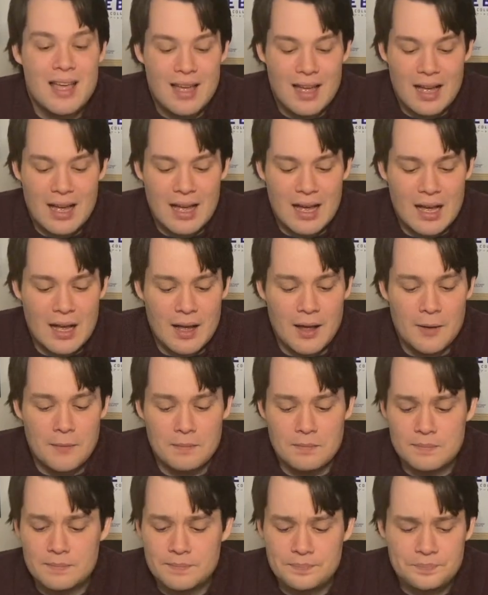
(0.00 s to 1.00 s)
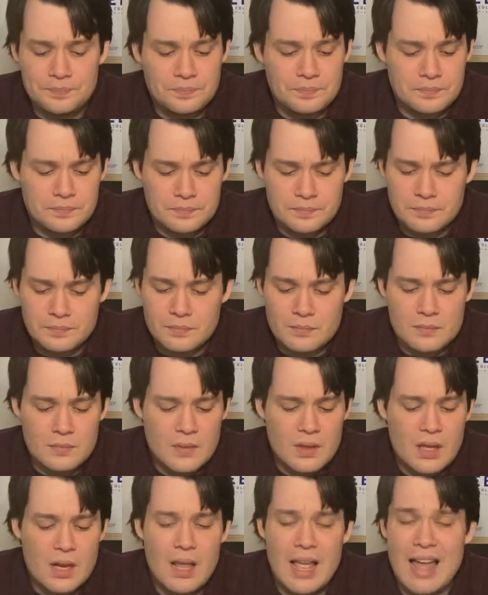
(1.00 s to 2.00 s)

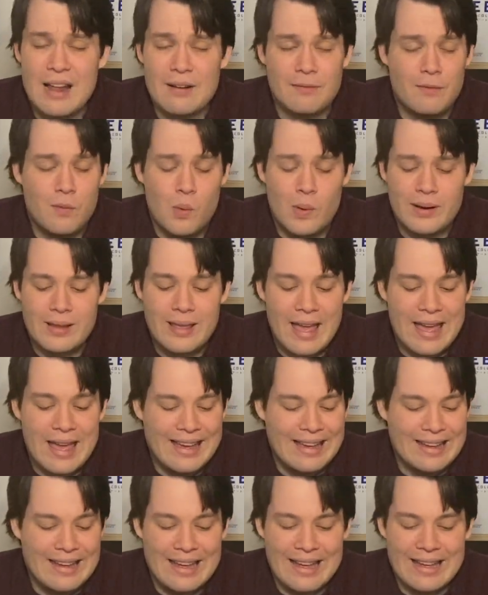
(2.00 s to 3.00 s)
at 4K,